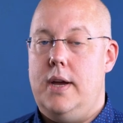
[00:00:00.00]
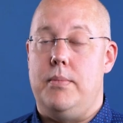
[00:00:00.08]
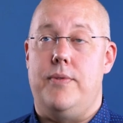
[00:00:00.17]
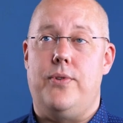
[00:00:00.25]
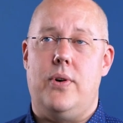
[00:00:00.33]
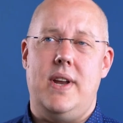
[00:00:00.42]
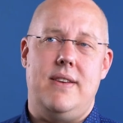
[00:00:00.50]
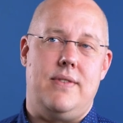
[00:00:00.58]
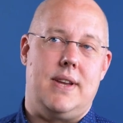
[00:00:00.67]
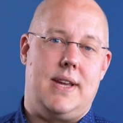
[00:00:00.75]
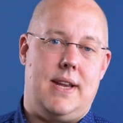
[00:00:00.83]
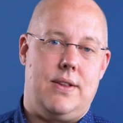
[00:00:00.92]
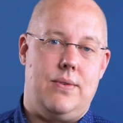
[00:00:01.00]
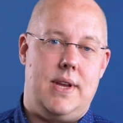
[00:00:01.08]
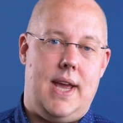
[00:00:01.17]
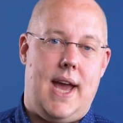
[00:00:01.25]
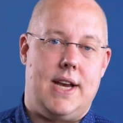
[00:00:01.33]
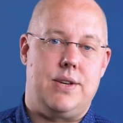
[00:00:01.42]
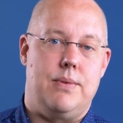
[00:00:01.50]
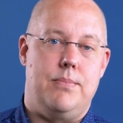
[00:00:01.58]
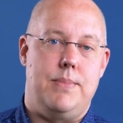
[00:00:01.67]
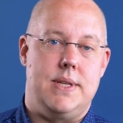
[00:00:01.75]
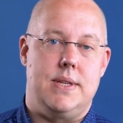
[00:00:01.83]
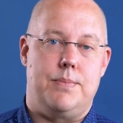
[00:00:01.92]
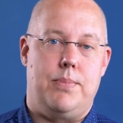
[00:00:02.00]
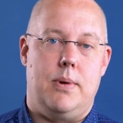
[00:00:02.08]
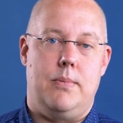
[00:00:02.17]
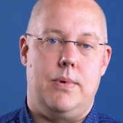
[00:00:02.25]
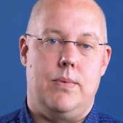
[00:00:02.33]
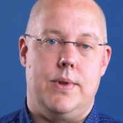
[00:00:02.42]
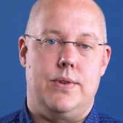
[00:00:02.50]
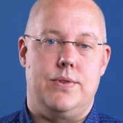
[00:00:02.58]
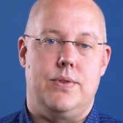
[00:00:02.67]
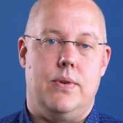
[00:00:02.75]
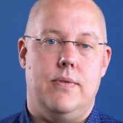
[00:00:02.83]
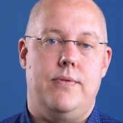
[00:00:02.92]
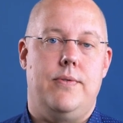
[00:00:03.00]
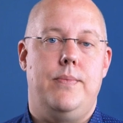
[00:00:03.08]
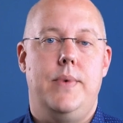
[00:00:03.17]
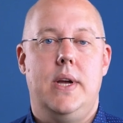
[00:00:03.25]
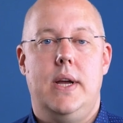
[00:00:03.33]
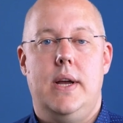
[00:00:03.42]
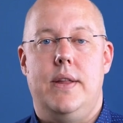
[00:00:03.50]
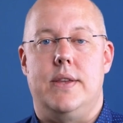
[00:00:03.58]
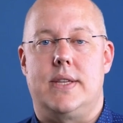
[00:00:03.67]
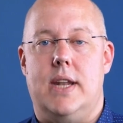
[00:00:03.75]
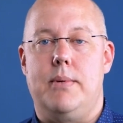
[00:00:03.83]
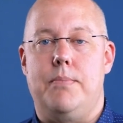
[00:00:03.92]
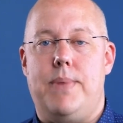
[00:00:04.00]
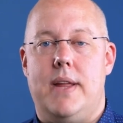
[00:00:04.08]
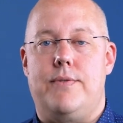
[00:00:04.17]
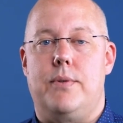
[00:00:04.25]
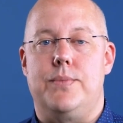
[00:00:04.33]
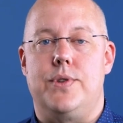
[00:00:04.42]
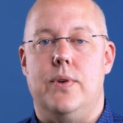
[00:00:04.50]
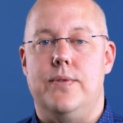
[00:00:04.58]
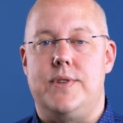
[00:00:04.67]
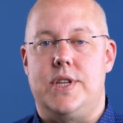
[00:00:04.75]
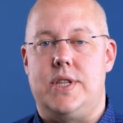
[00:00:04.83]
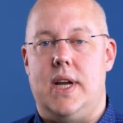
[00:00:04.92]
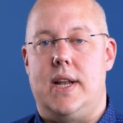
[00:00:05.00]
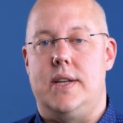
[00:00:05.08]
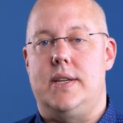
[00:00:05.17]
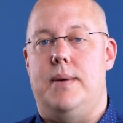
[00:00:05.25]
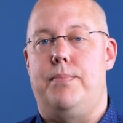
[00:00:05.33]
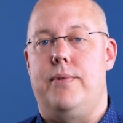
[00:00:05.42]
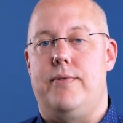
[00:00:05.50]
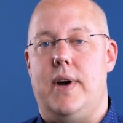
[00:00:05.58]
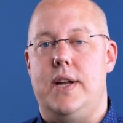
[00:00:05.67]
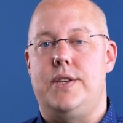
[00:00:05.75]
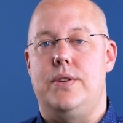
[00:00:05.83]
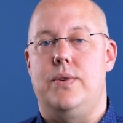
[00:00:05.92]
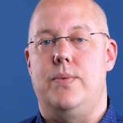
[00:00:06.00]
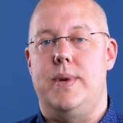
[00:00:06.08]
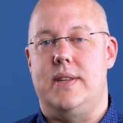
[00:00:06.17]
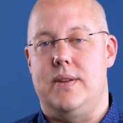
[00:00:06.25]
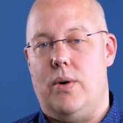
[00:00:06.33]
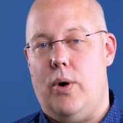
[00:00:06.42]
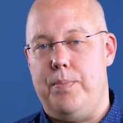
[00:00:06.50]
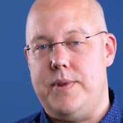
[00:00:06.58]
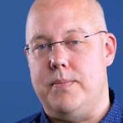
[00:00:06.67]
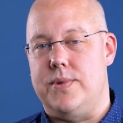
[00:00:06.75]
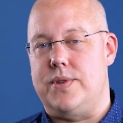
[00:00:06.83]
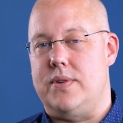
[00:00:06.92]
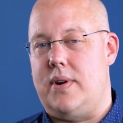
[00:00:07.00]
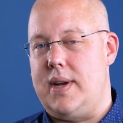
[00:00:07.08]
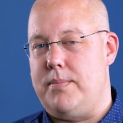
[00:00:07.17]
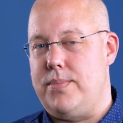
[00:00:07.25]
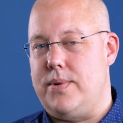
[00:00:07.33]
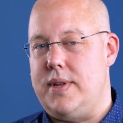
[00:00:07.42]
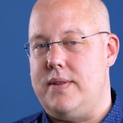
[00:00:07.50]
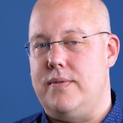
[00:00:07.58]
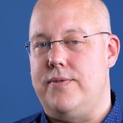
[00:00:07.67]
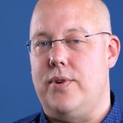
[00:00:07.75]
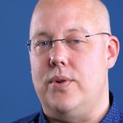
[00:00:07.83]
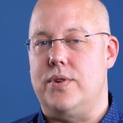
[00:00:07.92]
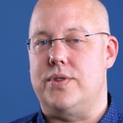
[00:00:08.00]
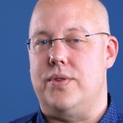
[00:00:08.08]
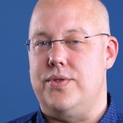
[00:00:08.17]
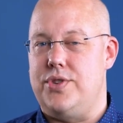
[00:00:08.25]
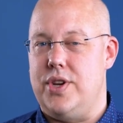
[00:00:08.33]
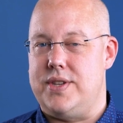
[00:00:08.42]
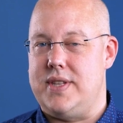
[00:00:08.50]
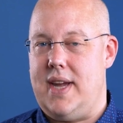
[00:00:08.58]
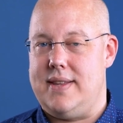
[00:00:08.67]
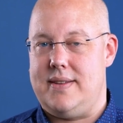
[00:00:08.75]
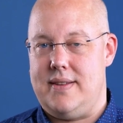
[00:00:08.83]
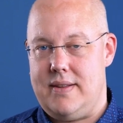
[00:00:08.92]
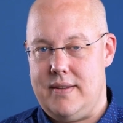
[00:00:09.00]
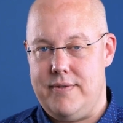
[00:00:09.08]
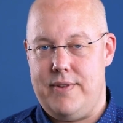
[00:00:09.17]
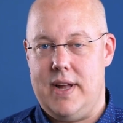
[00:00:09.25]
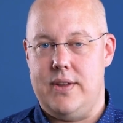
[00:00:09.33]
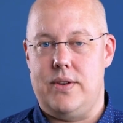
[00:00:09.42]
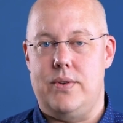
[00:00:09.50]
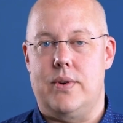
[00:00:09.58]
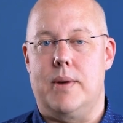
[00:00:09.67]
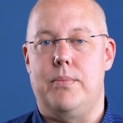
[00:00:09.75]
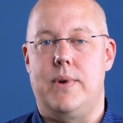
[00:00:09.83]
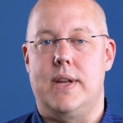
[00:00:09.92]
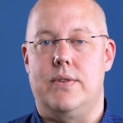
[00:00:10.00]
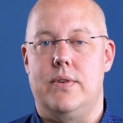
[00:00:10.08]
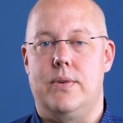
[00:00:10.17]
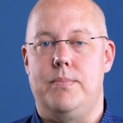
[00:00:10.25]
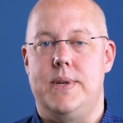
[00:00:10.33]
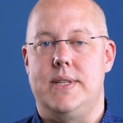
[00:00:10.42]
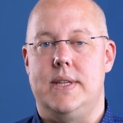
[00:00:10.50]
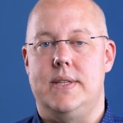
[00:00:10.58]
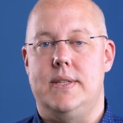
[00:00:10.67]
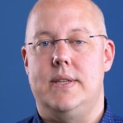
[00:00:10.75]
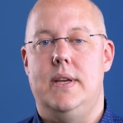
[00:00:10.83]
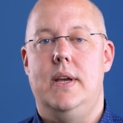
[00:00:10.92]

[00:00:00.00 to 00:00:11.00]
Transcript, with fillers: before even getting to the actual business problem you want to solve. The SettleMint platform solves this challenge and provides you with the optimal starting point to focus on just that, the value you can bring to your business.